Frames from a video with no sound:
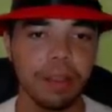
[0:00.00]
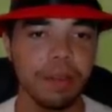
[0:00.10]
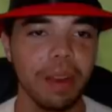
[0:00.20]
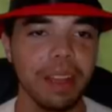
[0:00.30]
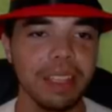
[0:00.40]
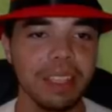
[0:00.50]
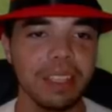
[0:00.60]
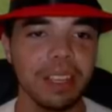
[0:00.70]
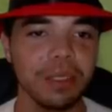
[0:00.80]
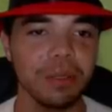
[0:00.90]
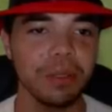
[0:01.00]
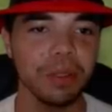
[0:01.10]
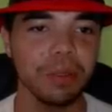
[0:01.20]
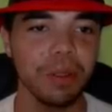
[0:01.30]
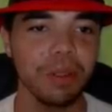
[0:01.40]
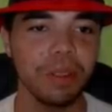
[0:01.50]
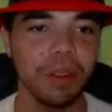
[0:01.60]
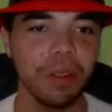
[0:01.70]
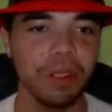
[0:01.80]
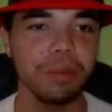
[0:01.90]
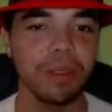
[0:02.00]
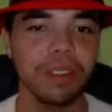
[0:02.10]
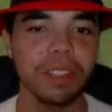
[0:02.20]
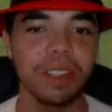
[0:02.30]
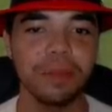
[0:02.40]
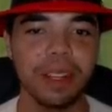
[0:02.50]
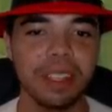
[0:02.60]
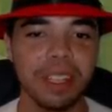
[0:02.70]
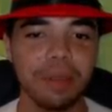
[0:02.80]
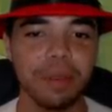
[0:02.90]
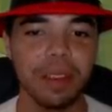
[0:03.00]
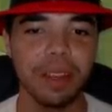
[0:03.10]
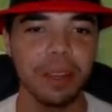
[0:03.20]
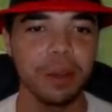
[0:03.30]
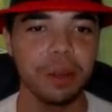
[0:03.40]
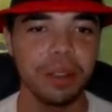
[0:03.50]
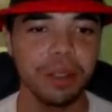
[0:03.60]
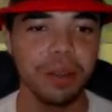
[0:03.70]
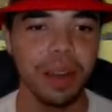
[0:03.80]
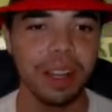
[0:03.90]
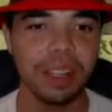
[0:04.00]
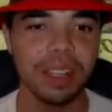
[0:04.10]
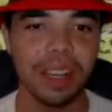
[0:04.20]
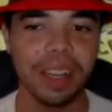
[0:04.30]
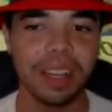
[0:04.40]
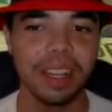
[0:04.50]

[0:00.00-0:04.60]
Why is Jesus Corona the only person on my team who can do anything?